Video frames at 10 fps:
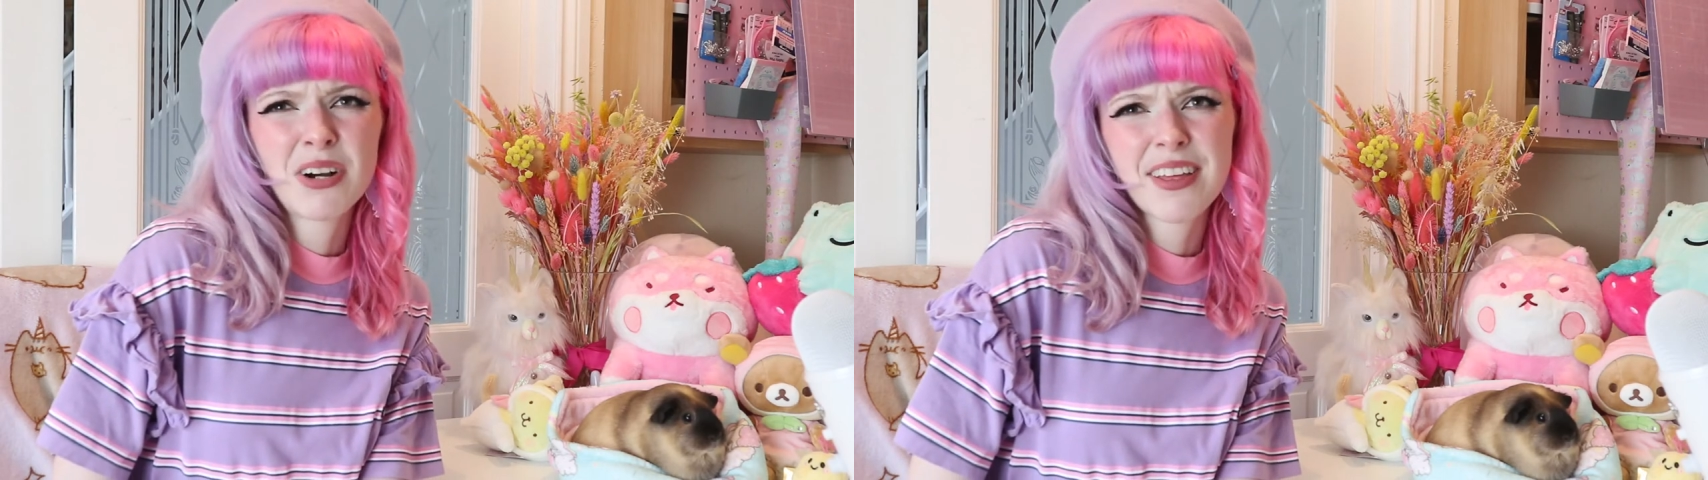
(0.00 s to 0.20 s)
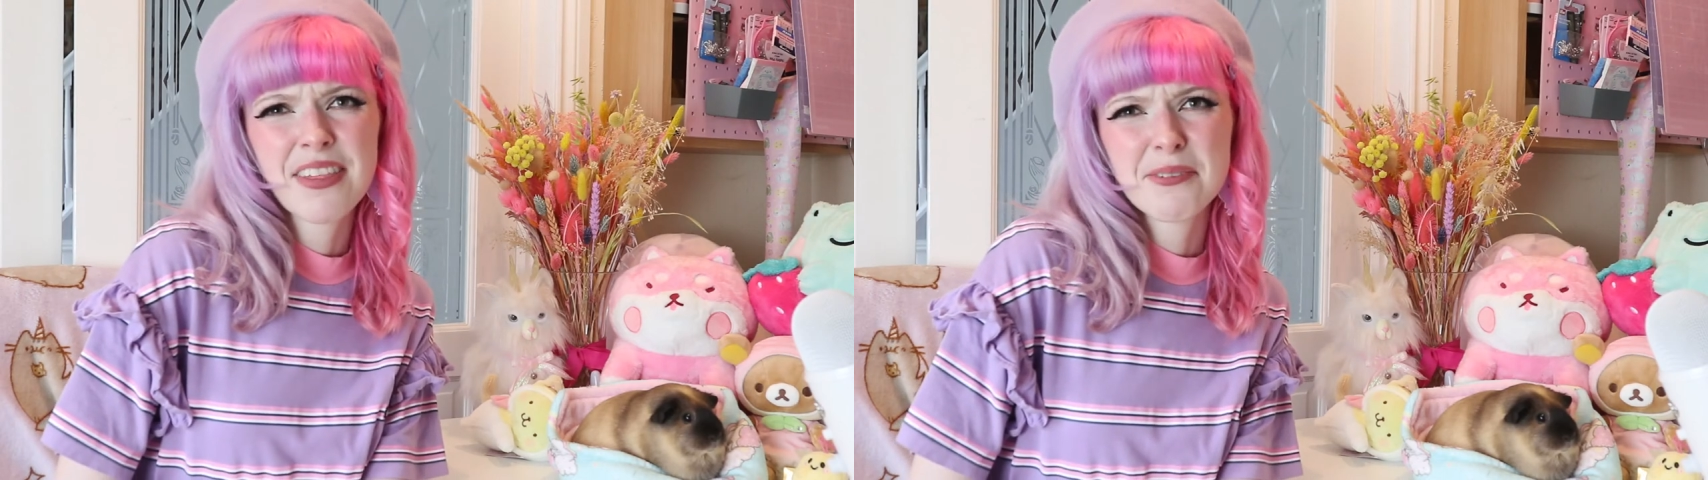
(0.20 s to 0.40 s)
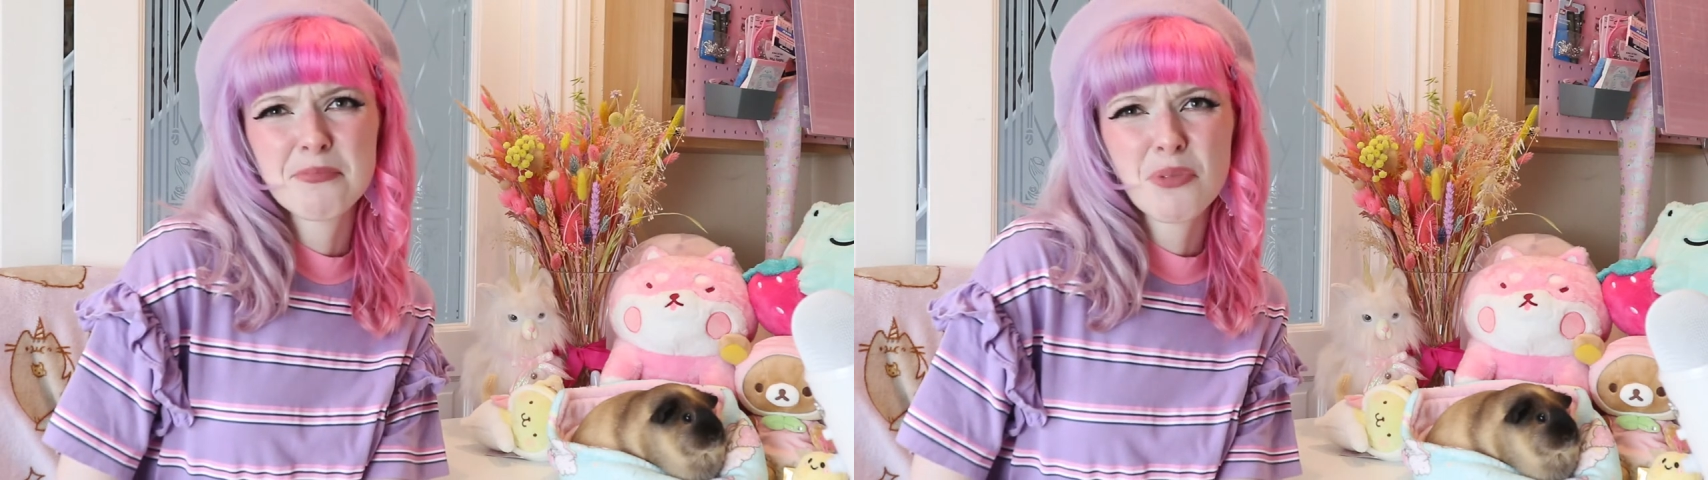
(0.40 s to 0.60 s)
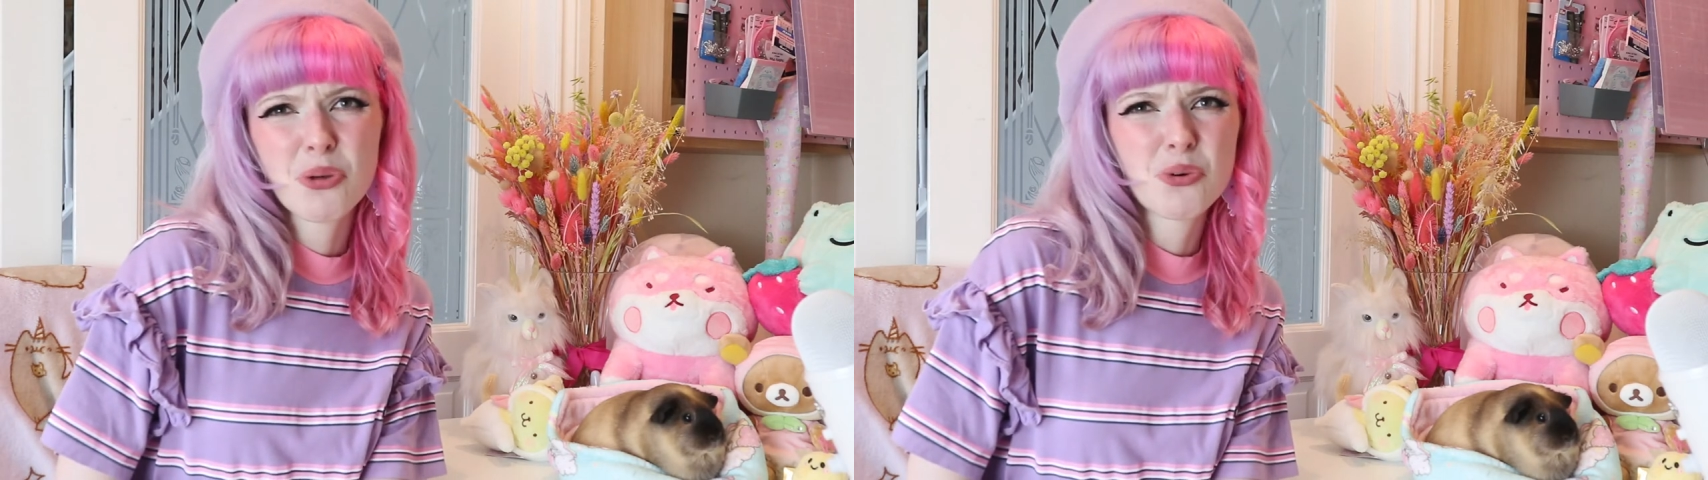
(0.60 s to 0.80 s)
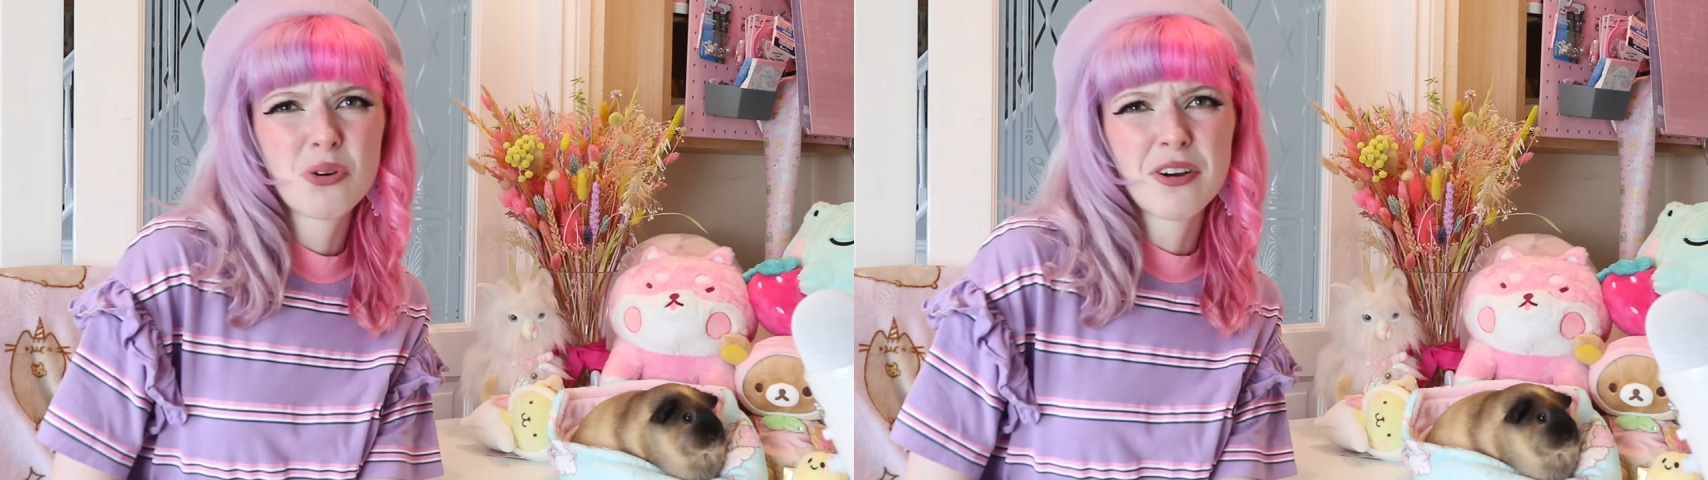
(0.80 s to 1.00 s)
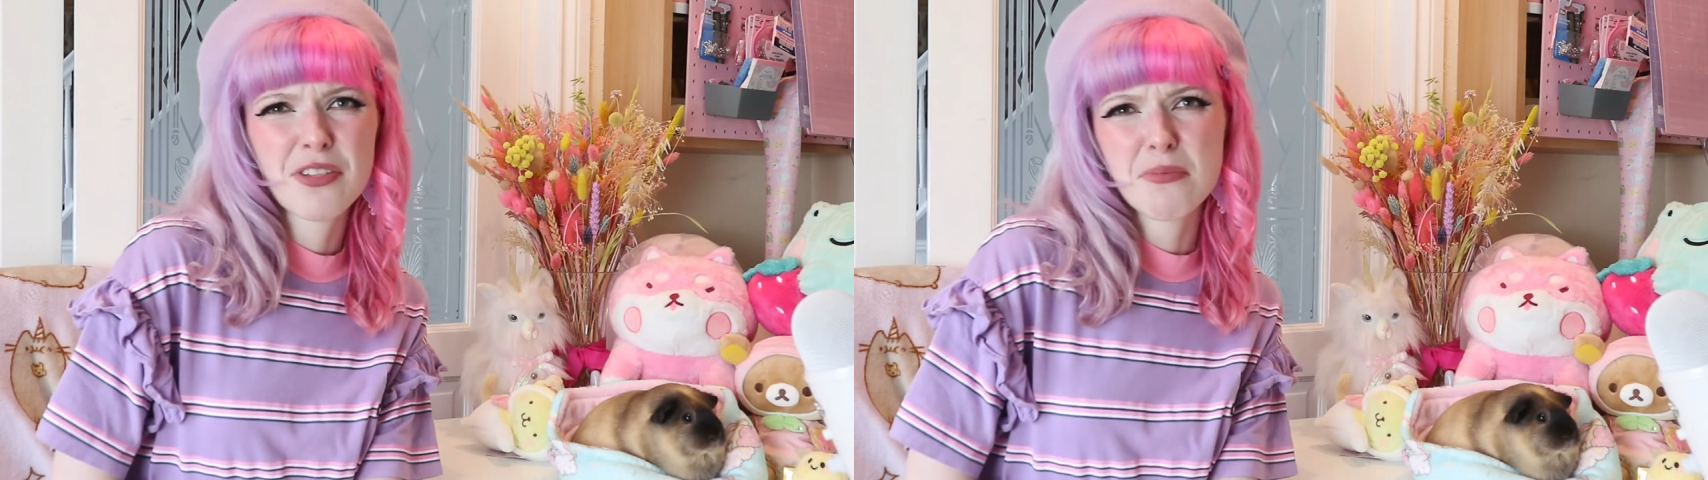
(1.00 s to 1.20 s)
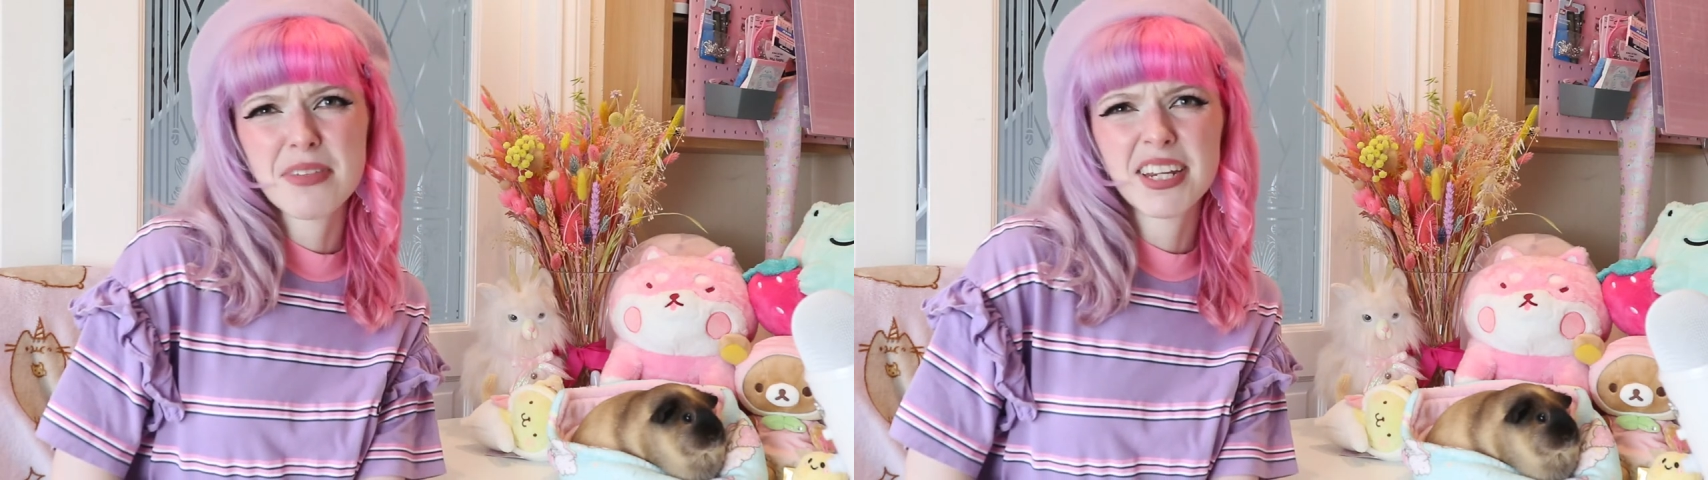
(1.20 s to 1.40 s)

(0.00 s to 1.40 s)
items or items